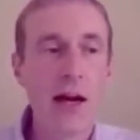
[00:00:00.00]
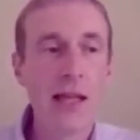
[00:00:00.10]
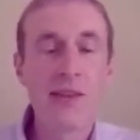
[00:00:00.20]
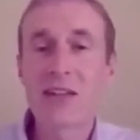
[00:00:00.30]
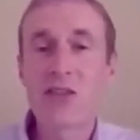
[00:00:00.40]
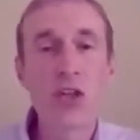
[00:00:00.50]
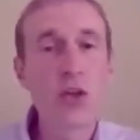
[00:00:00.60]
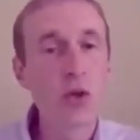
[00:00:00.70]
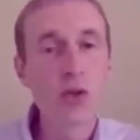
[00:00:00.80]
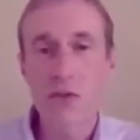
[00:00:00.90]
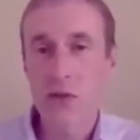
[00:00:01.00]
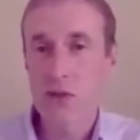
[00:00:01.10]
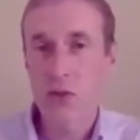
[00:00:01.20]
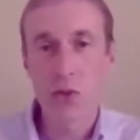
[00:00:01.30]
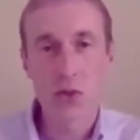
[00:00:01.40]
And that's huge for
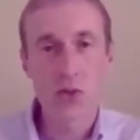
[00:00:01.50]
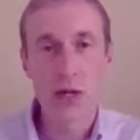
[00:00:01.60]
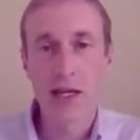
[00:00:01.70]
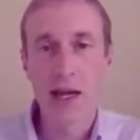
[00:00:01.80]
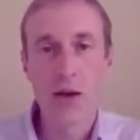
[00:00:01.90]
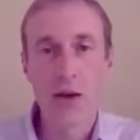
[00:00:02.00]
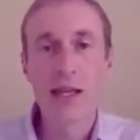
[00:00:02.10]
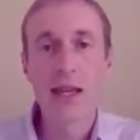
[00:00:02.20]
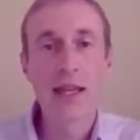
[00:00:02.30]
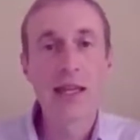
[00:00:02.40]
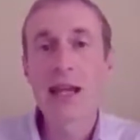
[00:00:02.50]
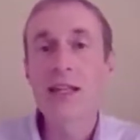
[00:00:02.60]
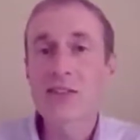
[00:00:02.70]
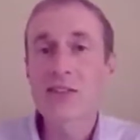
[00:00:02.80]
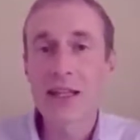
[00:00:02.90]
schools right now in
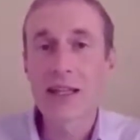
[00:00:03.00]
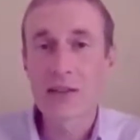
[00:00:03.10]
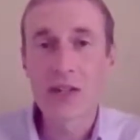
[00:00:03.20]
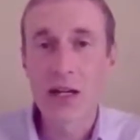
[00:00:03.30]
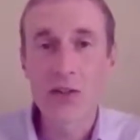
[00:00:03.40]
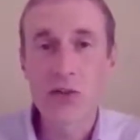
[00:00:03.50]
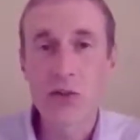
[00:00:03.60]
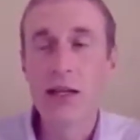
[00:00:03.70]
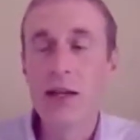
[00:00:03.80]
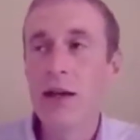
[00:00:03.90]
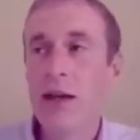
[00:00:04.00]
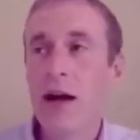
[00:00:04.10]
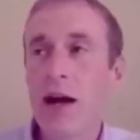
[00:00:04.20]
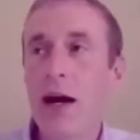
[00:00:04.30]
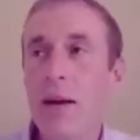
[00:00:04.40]
any state in this country,
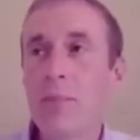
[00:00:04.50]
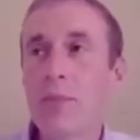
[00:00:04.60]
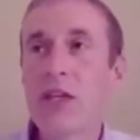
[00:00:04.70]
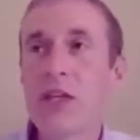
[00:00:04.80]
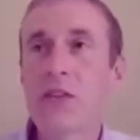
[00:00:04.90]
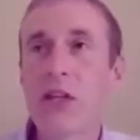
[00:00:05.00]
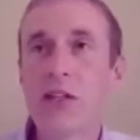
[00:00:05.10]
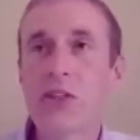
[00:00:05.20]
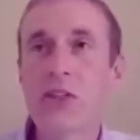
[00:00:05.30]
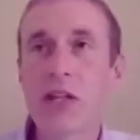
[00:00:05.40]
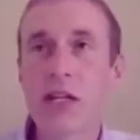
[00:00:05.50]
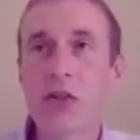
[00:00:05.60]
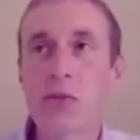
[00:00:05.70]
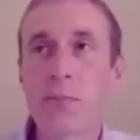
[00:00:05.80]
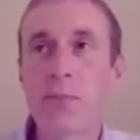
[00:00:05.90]
because
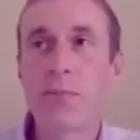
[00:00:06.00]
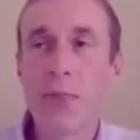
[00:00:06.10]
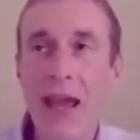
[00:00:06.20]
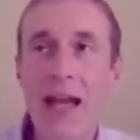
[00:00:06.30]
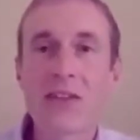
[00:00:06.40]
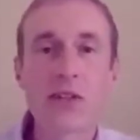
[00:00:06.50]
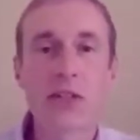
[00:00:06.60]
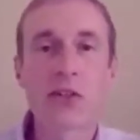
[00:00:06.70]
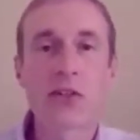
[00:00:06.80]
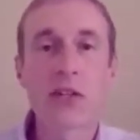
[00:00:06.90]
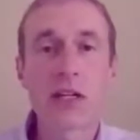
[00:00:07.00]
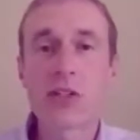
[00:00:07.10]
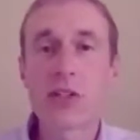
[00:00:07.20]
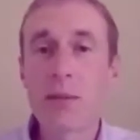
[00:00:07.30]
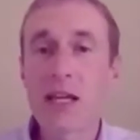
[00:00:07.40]
legislators pass
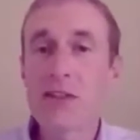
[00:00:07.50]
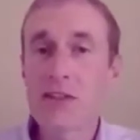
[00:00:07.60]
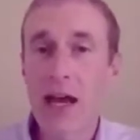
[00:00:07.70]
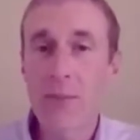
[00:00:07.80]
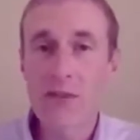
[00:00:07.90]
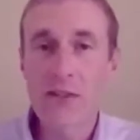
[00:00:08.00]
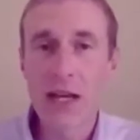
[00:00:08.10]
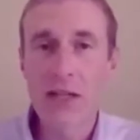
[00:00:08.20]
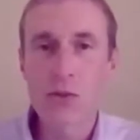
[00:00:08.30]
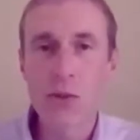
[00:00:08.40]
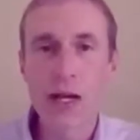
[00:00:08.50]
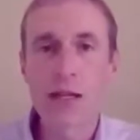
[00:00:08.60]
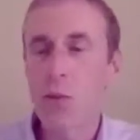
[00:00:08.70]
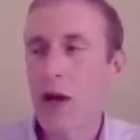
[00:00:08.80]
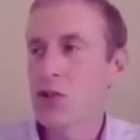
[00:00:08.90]
legislation that makes common sense, right?
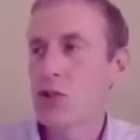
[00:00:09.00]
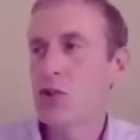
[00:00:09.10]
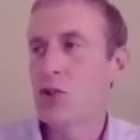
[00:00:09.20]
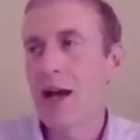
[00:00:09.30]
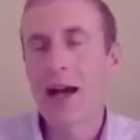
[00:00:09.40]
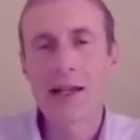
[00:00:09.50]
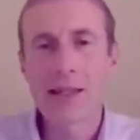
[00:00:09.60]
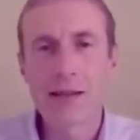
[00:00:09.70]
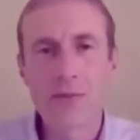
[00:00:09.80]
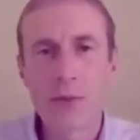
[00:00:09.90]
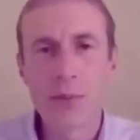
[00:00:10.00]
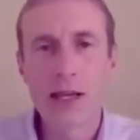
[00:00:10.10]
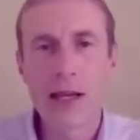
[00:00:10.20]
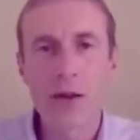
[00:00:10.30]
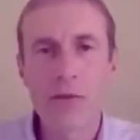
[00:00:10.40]
Why should you dock a kid for
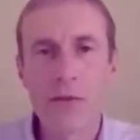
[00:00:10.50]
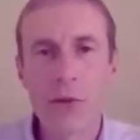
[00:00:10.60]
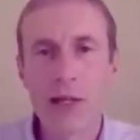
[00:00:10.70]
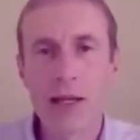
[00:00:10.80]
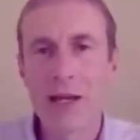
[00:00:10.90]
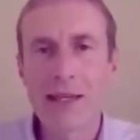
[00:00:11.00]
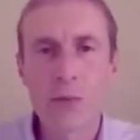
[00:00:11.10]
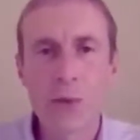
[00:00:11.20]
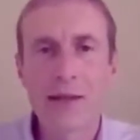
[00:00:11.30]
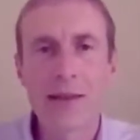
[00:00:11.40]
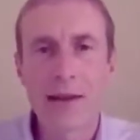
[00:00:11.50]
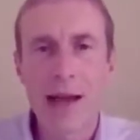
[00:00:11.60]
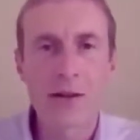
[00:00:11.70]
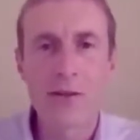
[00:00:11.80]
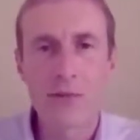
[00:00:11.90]
being out a full day? My kid went to the
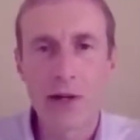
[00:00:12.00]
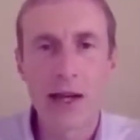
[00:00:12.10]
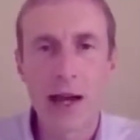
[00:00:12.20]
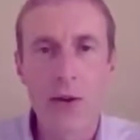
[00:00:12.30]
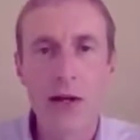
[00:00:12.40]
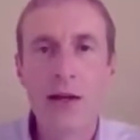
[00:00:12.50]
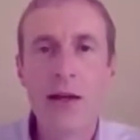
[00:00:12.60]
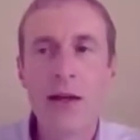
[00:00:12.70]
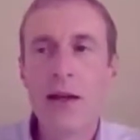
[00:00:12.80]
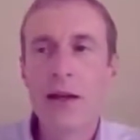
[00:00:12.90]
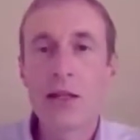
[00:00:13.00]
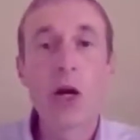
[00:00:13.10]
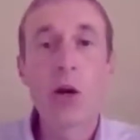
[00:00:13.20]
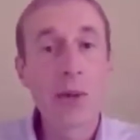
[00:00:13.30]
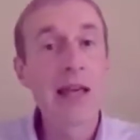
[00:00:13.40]
doctor for an hour. You
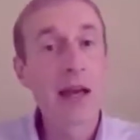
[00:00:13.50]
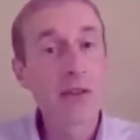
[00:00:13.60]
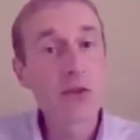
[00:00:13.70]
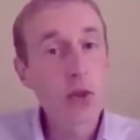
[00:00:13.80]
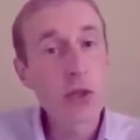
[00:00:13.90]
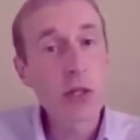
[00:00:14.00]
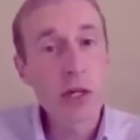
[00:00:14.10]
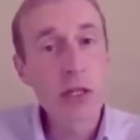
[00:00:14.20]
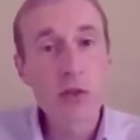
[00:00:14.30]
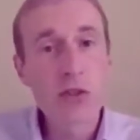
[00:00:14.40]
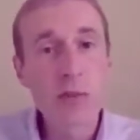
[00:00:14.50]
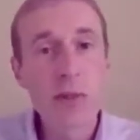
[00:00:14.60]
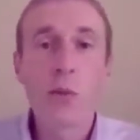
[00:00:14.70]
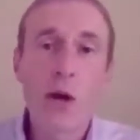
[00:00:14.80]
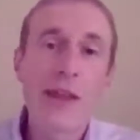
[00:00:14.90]
know, but that's truly what it used to
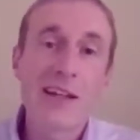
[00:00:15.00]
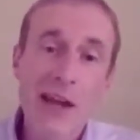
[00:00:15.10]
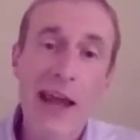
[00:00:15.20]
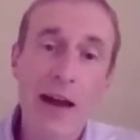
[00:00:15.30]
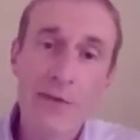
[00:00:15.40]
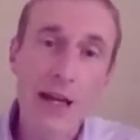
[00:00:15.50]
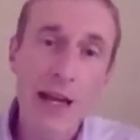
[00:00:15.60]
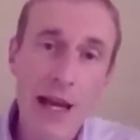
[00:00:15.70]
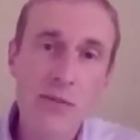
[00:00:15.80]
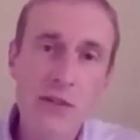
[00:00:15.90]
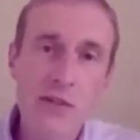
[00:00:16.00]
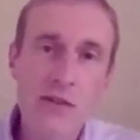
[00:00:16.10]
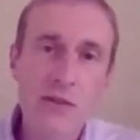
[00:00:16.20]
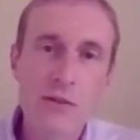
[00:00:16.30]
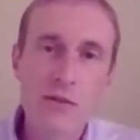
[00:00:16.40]
be. Well, that's a half day
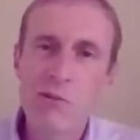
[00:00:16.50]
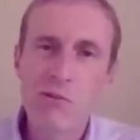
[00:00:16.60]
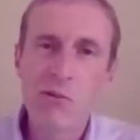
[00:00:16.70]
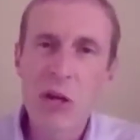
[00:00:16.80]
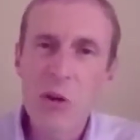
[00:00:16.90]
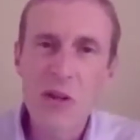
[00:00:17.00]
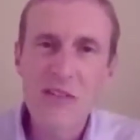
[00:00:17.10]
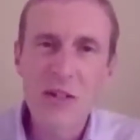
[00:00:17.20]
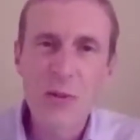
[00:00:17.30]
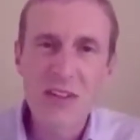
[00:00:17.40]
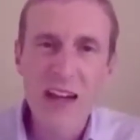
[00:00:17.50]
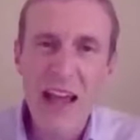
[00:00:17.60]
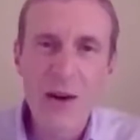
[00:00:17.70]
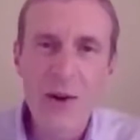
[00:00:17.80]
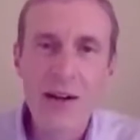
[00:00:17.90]
absence. Well, no, it wasn't. It was an
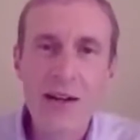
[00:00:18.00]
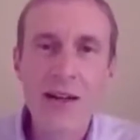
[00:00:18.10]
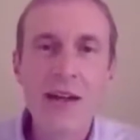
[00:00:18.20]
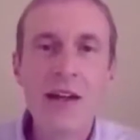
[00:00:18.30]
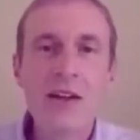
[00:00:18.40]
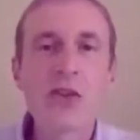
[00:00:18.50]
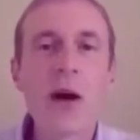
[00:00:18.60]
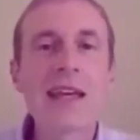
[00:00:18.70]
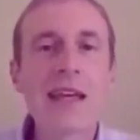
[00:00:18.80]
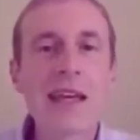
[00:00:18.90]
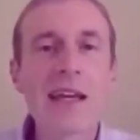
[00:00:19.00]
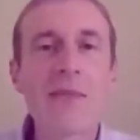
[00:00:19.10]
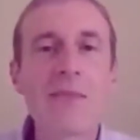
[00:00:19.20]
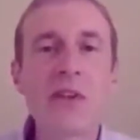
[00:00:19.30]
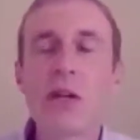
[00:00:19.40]
hour. So I
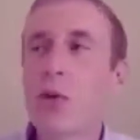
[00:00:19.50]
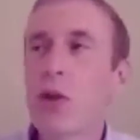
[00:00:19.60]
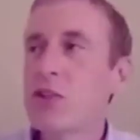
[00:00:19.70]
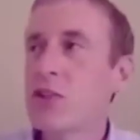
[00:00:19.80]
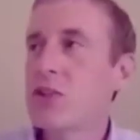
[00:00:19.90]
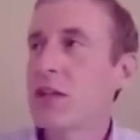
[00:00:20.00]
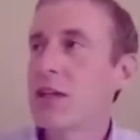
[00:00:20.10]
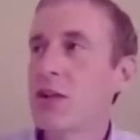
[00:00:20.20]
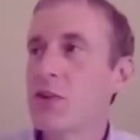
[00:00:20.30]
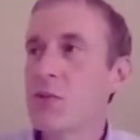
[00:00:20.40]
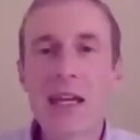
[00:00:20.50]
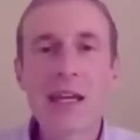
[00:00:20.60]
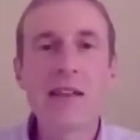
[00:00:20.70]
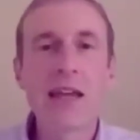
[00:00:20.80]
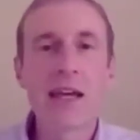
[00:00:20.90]
get, you know, legislators
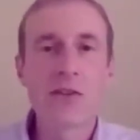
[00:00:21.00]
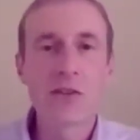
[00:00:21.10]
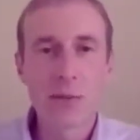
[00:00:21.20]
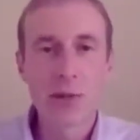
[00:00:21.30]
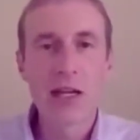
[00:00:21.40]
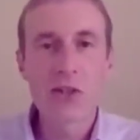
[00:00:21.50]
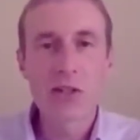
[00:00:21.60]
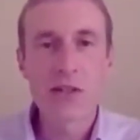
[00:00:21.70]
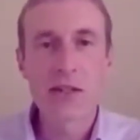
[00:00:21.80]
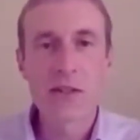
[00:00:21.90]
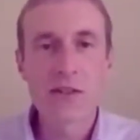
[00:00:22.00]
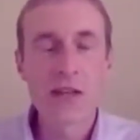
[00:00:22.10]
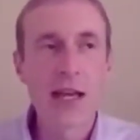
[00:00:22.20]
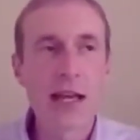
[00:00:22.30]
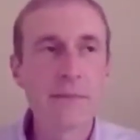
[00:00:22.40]
making that determination
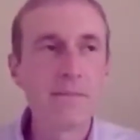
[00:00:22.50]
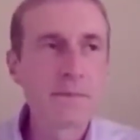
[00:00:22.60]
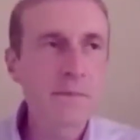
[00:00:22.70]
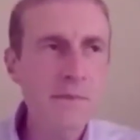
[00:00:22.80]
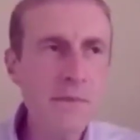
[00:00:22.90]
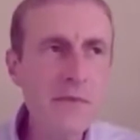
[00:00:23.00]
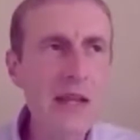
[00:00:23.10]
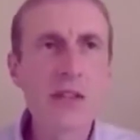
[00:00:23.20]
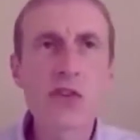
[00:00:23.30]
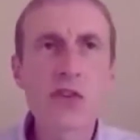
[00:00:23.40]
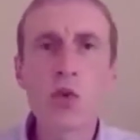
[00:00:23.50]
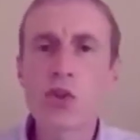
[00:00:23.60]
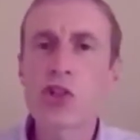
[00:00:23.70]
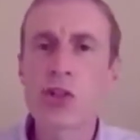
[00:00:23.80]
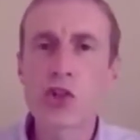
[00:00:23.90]
and saying that schools
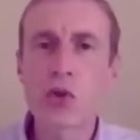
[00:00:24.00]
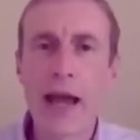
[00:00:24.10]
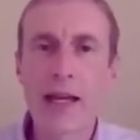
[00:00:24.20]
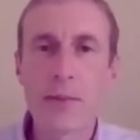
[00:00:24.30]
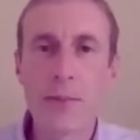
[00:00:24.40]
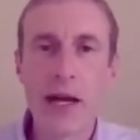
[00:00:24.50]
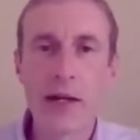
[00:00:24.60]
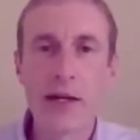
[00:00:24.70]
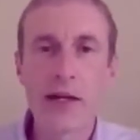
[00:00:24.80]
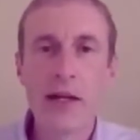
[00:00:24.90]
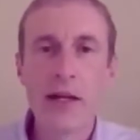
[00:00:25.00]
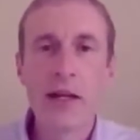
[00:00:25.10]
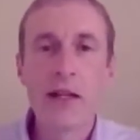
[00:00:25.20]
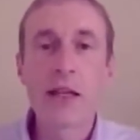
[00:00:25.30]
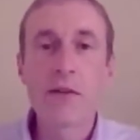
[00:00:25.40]
should track it better.
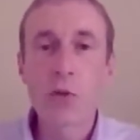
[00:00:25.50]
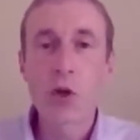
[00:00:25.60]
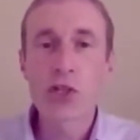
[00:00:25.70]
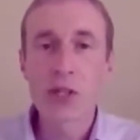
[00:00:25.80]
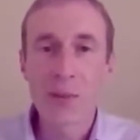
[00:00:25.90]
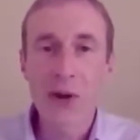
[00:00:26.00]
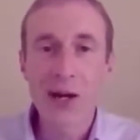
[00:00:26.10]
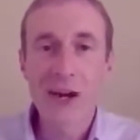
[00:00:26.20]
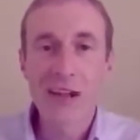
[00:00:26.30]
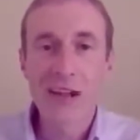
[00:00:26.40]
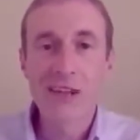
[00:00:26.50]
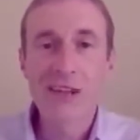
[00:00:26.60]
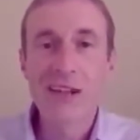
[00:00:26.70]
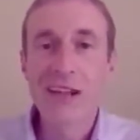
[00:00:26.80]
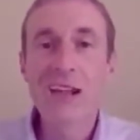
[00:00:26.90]
The unfortunate part
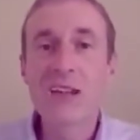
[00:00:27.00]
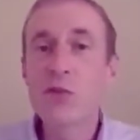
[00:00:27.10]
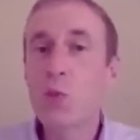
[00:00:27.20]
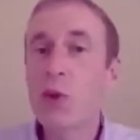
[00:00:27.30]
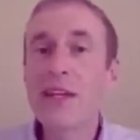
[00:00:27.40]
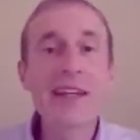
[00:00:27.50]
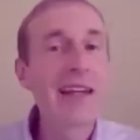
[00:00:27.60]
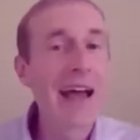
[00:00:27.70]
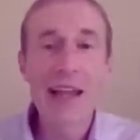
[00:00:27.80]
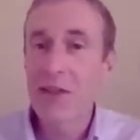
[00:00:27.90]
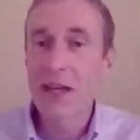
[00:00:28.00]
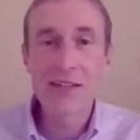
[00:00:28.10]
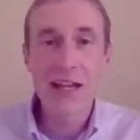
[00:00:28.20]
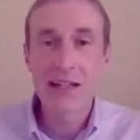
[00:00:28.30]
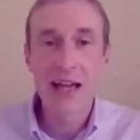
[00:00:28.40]
is we did not have that
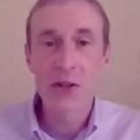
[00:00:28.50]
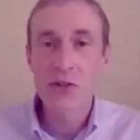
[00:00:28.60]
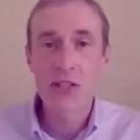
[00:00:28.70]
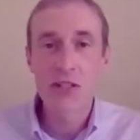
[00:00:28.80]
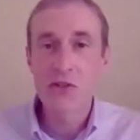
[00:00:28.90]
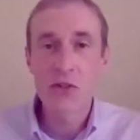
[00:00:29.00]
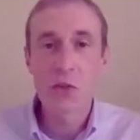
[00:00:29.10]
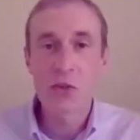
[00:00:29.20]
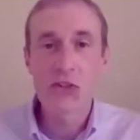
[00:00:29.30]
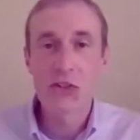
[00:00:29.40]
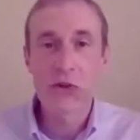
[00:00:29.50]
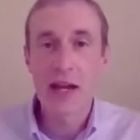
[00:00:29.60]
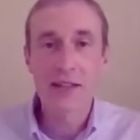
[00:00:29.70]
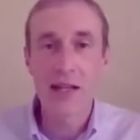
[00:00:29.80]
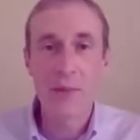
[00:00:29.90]
technology in schools to
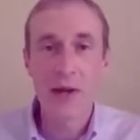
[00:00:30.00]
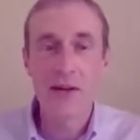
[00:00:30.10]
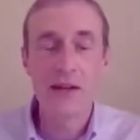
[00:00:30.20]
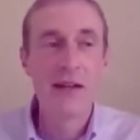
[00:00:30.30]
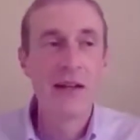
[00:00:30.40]
track that better.